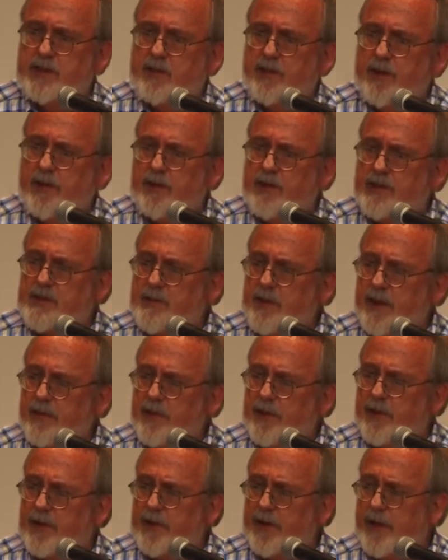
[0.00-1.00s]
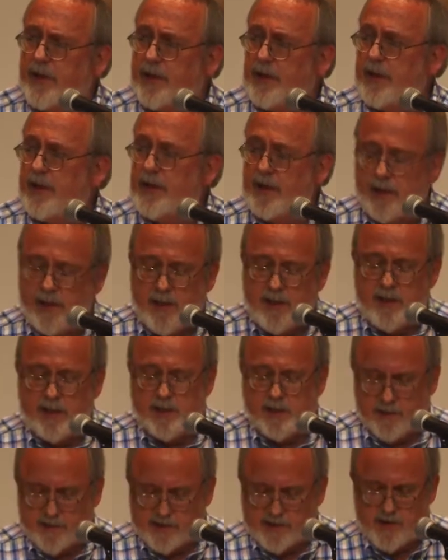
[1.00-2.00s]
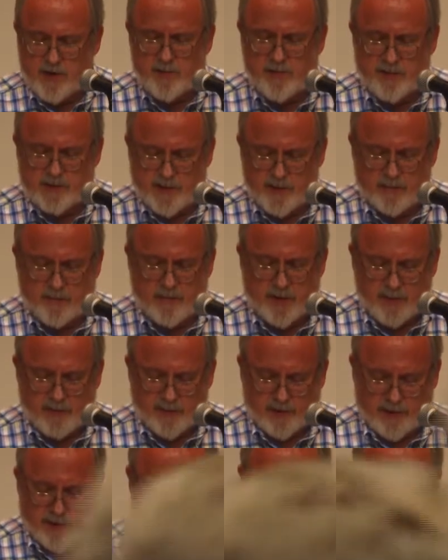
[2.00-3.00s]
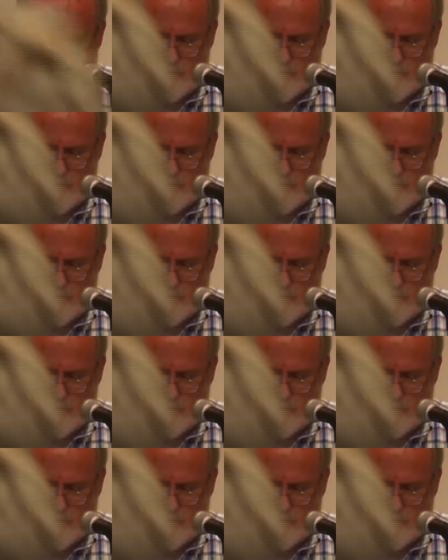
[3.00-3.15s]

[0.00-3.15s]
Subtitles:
to whether it's public or not, you assume it's public.